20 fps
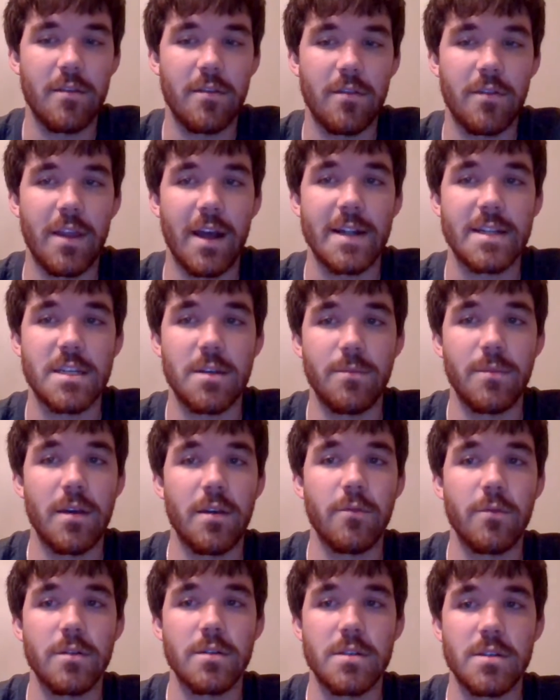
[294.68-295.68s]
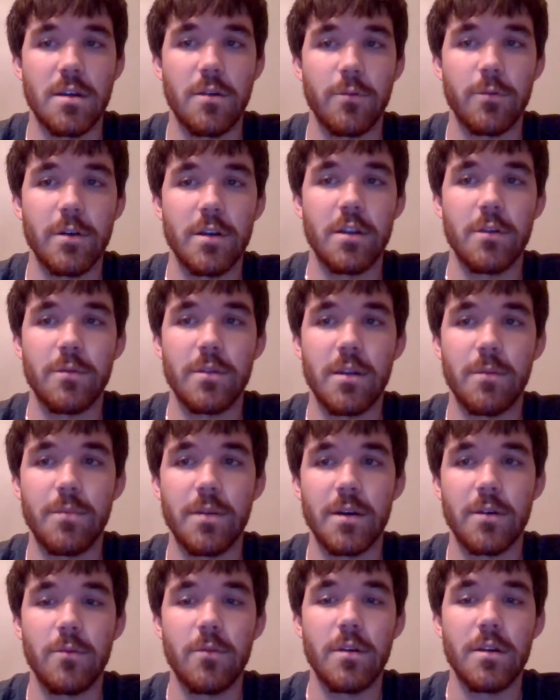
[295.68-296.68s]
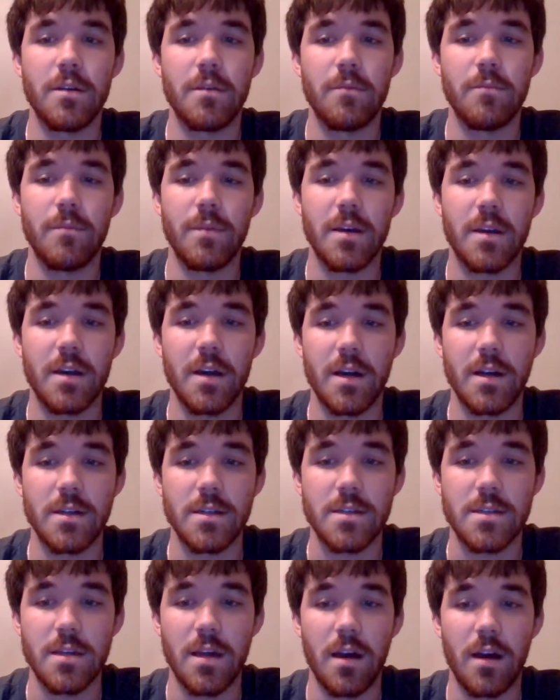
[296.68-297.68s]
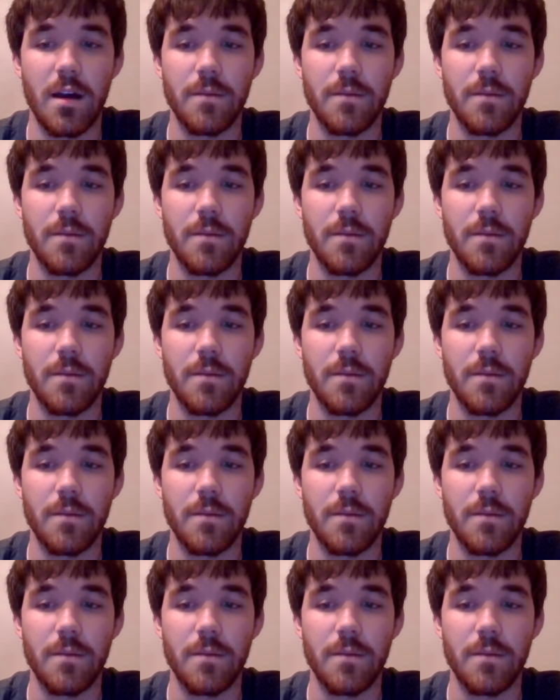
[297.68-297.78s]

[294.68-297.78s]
That to me was a really really big one because